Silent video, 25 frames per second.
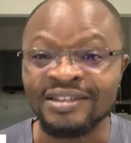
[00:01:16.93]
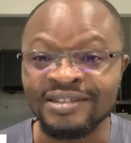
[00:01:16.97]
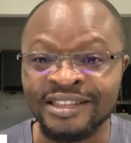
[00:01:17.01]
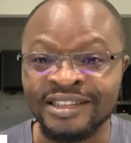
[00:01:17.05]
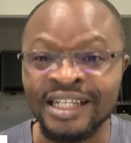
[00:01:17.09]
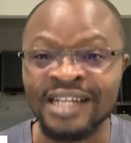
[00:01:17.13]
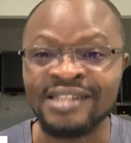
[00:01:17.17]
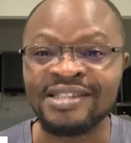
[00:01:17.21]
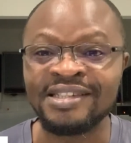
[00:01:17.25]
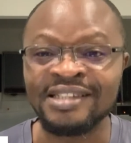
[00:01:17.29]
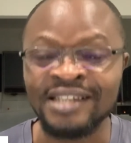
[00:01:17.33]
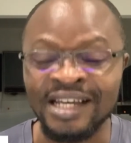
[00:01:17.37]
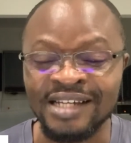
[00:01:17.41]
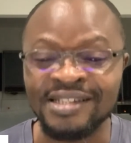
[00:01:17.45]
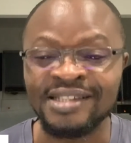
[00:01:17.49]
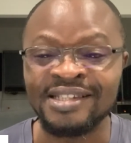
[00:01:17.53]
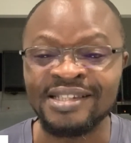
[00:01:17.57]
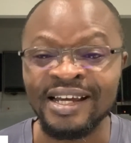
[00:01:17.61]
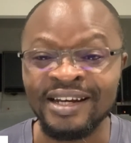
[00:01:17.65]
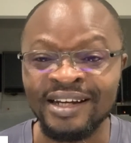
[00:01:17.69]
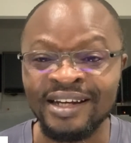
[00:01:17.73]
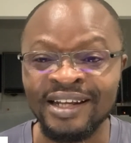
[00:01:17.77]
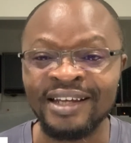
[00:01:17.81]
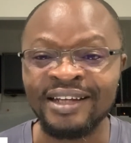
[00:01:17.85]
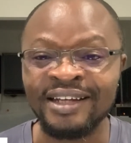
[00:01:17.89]
just
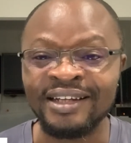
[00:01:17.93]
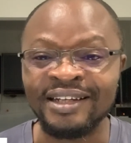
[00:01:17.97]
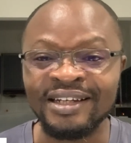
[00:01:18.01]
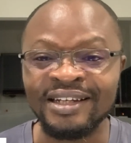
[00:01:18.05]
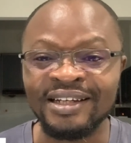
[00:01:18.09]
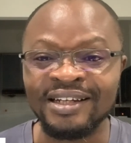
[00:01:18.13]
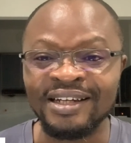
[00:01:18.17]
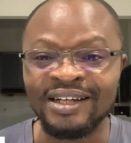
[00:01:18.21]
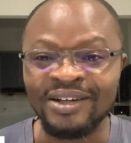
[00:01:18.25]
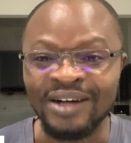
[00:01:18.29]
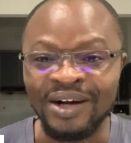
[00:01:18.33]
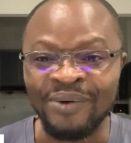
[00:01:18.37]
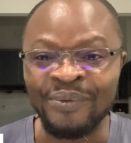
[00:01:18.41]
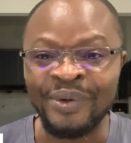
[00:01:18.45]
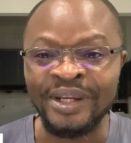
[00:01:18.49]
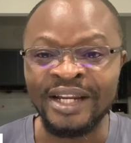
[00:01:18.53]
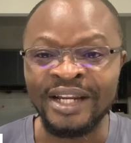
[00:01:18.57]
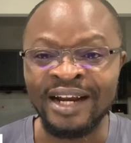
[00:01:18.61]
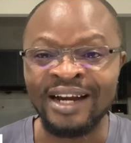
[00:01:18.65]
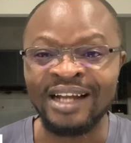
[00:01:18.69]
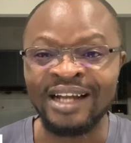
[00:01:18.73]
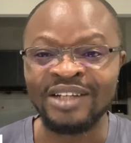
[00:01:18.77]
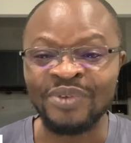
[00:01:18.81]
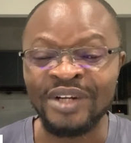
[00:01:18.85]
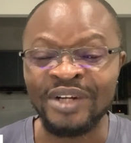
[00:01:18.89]
yesterday with
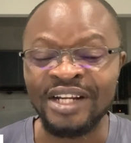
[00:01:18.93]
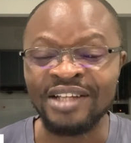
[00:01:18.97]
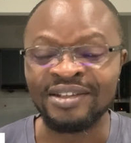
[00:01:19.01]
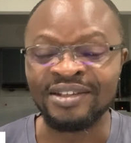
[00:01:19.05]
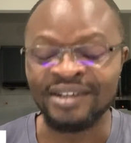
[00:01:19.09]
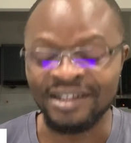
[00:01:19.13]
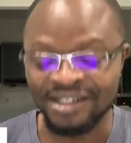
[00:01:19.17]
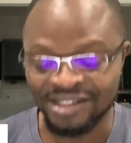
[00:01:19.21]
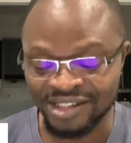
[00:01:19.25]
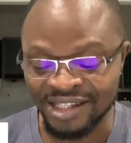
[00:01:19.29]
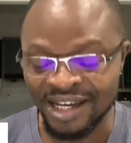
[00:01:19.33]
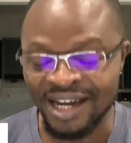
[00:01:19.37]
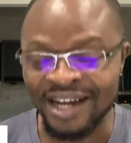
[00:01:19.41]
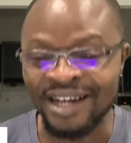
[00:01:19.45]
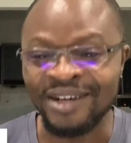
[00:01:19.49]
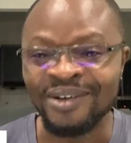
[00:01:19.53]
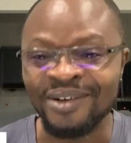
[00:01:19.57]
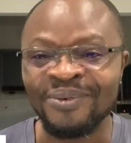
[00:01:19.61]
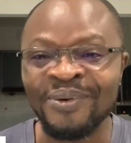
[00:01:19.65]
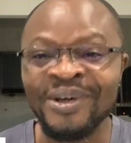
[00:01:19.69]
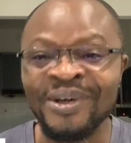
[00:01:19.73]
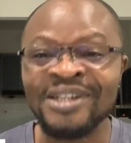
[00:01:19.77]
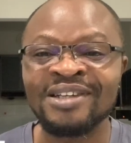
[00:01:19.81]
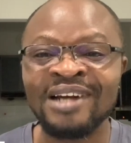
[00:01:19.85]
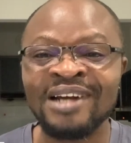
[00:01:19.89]
under-23 side.
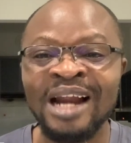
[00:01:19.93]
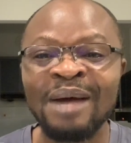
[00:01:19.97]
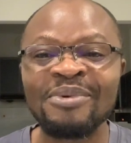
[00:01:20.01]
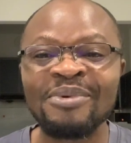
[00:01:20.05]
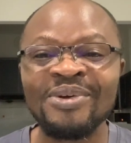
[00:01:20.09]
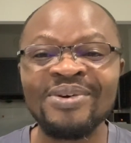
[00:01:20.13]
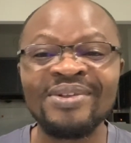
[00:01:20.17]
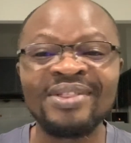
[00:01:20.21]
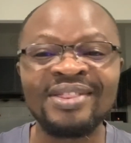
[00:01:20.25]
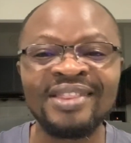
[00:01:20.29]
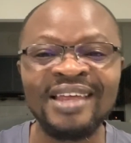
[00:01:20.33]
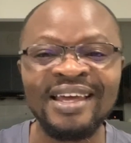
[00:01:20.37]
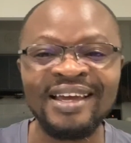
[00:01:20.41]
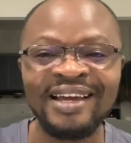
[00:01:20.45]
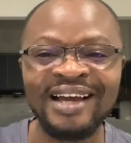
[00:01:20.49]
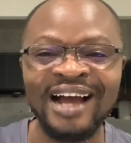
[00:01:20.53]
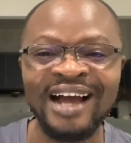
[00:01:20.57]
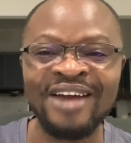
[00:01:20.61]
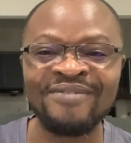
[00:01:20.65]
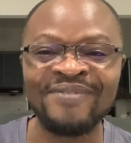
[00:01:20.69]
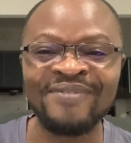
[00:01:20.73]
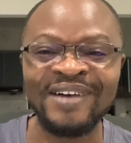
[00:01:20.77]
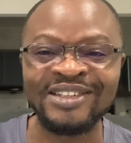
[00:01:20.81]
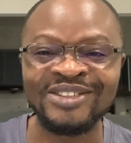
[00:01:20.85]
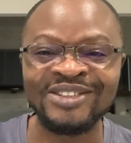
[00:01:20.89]
Which club do you think
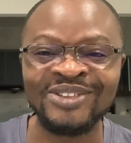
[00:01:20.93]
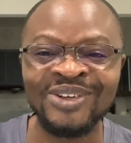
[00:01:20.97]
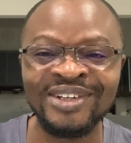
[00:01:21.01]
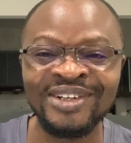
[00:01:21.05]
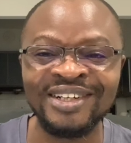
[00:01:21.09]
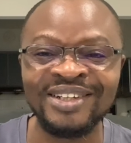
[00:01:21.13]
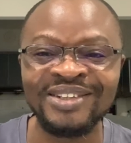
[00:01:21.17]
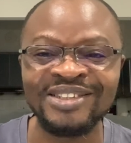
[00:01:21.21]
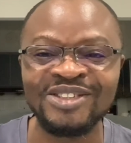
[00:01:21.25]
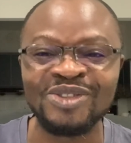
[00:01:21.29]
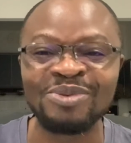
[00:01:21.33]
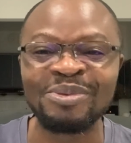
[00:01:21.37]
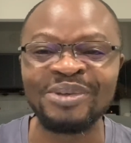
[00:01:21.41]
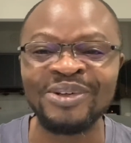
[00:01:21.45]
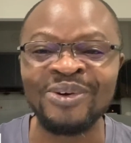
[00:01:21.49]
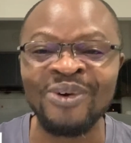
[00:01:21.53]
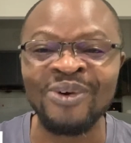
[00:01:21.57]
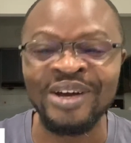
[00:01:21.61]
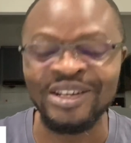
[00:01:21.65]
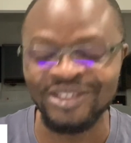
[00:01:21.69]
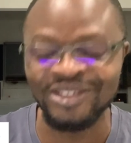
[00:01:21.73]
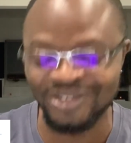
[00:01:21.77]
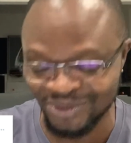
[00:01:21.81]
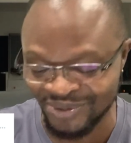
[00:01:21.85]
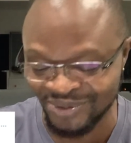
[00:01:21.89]
Ivan Toney should be
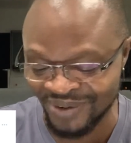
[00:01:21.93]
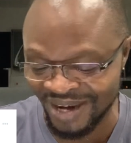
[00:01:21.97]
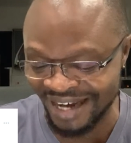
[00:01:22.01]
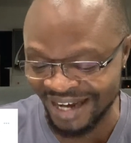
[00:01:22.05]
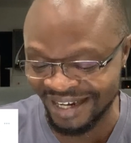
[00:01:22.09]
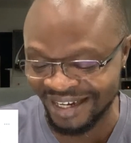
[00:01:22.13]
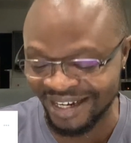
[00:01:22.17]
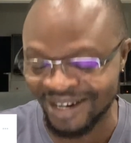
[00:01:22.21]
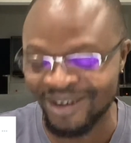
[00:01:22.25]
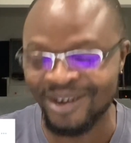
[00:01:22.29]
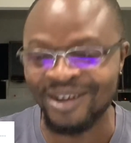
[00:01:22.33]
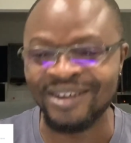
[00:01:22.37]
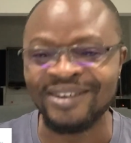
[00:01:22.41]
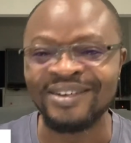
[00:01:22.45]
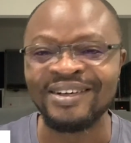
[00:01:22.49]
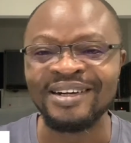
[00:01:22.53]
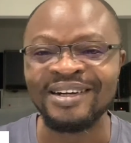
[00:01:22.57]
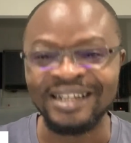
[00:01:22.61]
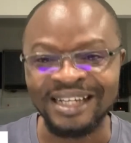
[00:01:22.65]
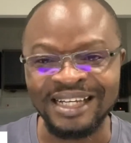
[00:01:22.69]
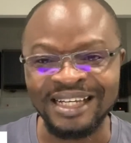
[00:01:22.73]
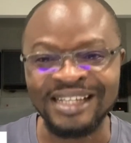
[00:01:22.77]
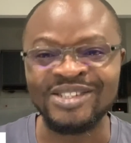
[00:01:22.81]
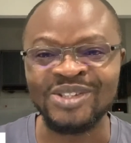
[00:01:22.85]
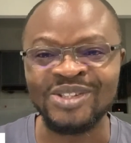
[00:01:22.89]
going to right now?
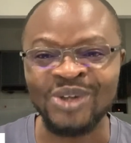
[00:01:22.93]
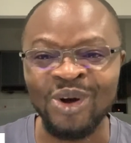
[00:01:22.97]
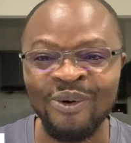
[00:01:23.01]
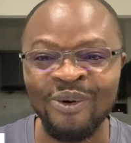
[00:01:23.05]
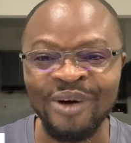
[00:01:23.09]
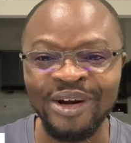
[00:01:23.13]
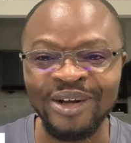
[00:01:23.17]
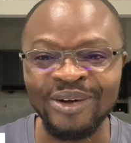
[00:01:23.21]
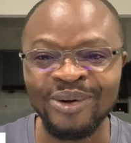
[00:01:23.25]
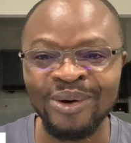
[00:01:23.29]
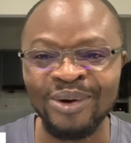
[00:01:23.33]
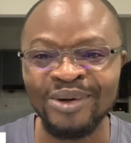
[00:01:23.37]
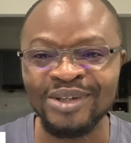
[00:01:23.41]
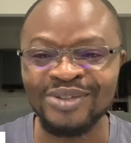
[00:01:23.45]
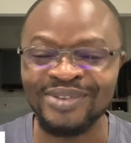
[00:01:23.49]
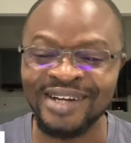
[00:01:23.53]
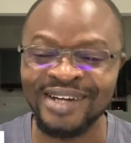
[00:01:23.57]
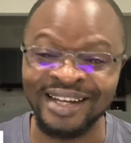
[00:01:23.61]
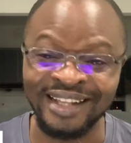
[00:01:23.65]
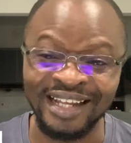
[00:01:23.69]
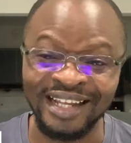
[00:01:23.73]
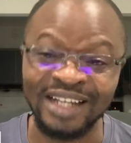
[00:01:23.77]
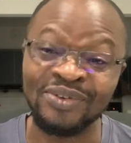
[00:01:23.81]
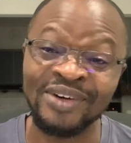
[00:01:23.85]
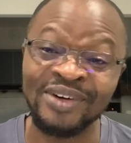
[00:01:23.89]
He's scoring goals with
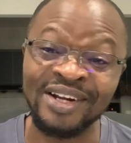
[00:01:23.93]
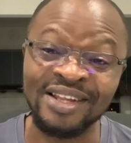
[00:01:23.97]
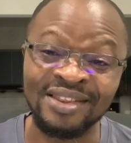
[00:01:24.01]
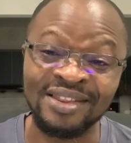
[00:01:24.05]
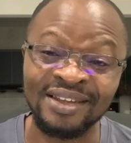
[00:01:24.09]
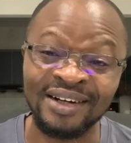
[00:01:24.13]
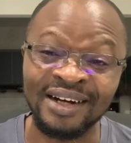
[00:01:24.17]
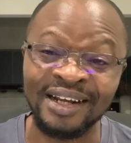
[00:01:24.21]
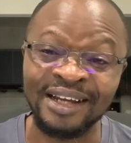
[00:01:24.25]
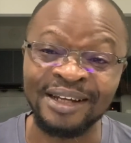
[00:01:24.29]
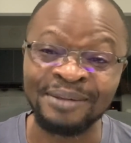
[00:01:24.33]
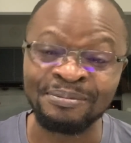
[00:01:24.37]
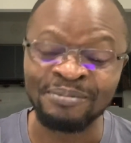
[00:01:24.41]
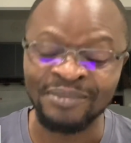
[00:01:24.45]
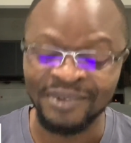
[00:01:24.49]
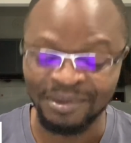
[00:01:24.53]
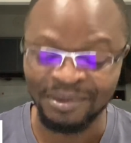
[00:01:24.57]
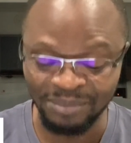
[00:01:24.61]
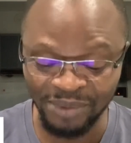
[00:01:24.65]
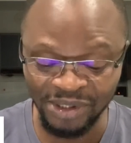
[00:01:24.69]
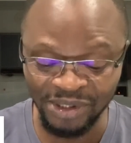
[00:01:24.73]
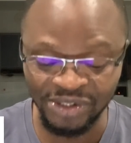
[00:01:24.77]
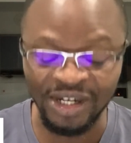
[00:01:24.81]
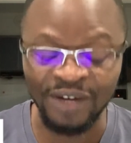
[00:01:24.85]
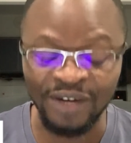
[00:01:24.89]
under-23.
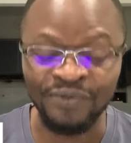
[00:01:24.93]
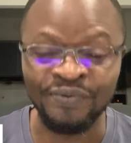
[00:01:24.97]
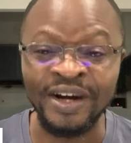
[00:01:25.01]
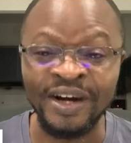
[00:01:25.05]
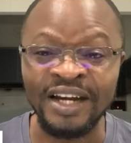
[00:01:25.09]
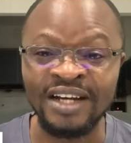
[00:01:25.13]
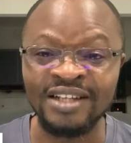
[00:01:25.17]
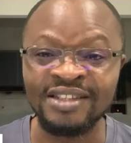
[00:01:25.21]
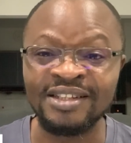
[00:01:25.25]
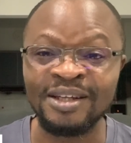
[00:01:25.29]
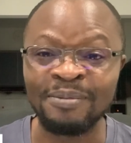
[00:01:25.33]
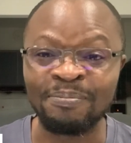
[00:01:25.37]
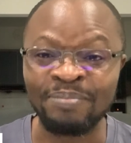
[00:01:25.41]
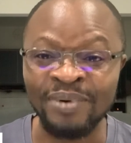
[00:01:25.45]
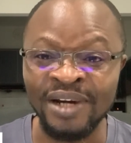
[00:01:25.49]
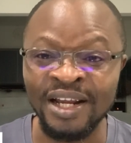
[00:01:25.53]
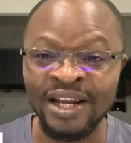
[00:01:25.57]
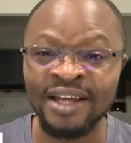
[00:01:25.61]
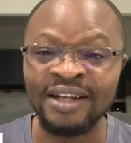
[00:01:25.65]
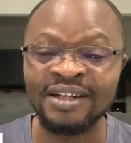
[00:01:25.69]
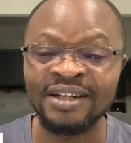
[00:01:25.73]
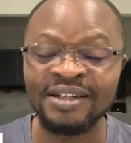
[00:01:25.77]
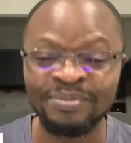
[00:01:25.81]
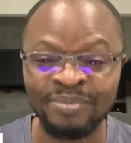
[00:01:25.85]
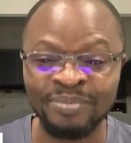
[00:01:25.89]
Most of the friendlies they
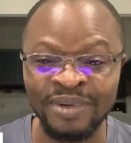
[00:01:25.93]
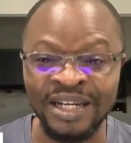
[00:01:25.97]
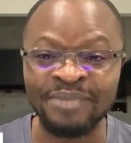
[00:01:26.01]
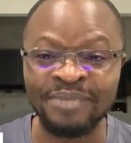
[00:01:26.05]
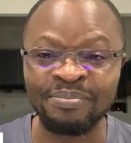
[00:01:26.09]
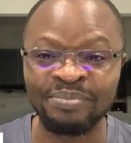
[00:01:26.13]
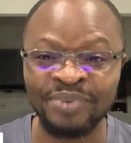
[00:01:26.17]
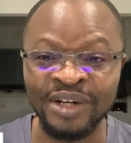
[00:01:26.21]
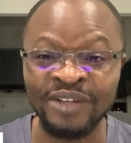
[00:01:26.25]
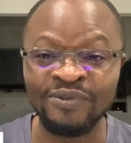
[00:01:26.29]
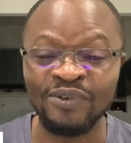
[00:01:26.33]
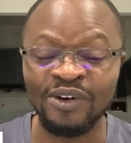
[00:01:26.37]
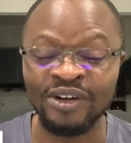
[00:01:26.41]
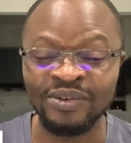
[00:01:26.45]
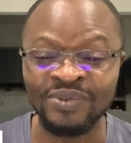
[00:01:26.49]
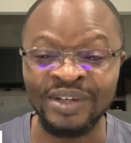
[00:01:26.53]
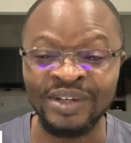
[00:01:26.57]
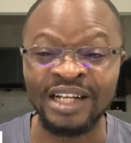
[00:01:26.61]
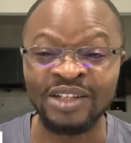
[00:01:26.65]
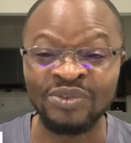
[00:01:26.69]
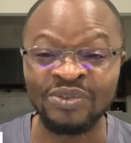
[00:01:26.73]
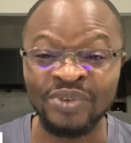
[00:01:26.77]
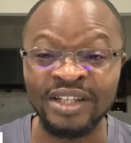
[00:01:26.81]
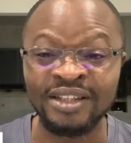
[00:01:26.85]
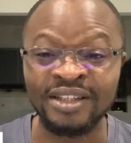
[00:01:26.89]
play, Brentford
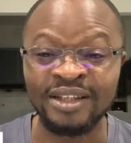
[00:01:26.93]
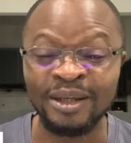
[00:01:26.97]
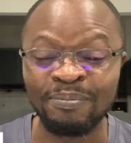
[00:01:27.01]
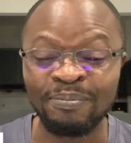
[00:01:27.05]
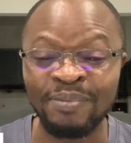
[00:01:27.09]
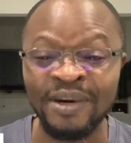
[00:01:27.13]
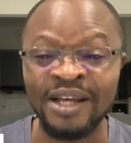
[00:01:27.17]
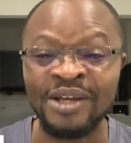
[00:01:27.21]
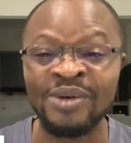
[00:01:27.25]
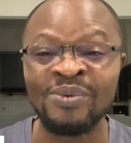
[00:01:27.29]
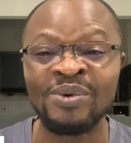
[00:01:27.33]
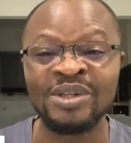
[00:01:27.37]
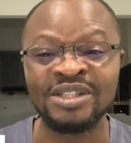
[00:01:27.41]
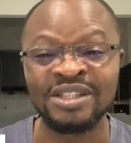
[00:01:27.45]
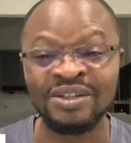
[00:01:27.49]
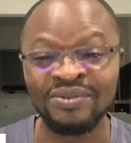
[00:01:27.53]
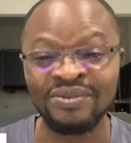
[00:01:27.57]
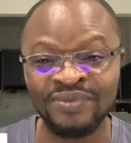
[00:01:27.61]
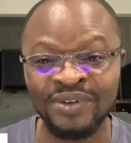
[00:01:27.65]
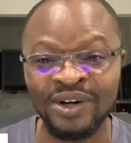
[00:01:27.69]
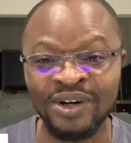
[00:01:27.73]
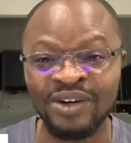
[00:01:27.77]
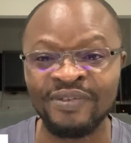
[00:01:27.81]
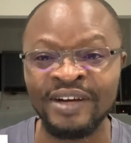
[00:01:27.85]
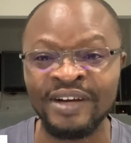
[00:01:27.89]
under-23 play, he was
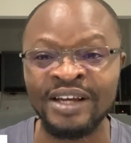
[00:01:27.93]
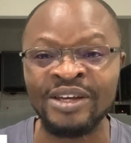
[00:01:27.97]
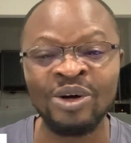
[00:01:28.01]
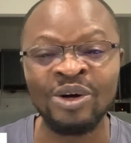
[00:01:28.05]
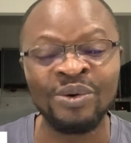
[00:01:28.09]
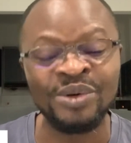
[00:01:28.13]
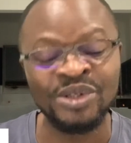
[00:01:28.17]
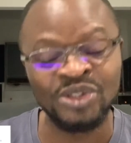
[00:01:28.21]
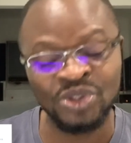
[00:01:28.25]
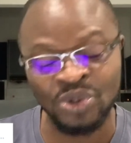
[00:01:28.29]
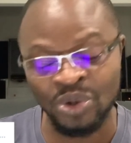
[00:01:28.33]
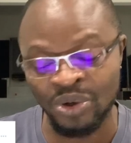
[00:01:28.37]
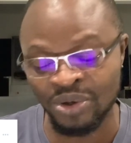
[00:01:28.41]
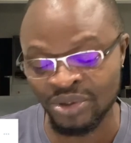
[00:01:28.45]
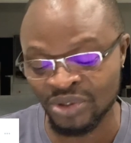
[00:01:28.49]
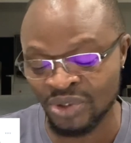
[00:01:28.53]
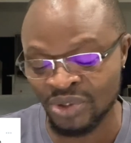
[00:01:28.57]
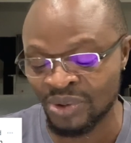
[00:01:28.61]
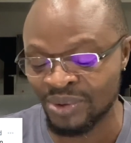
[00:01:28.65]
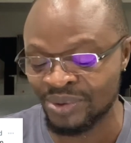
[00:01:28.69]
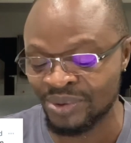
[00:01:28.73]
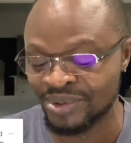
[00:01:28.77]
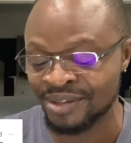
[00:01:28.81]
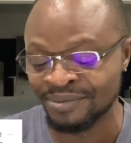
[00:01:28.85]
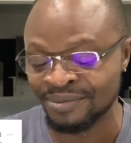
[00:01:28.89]
involved and he always scored
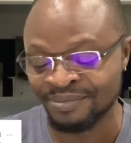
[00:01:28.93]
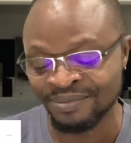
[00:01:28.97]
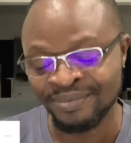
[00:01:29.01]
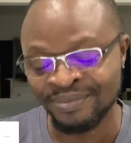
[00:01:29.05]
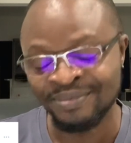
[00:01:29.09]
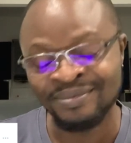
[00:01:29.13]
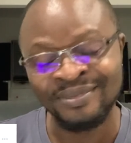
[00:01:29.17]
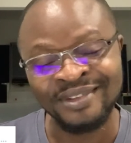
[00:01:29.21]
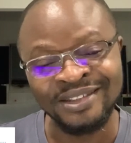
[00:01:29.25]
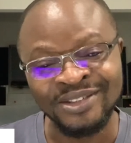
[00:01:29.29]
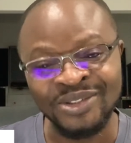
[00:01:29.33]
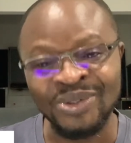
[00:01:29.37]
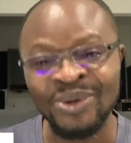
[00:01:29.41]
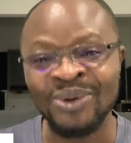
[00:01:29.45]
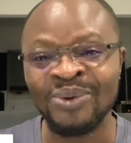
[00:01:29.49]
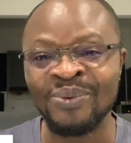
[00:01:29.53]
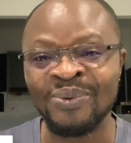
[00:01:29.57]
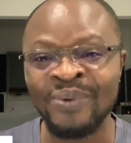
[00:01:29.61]
goals. So,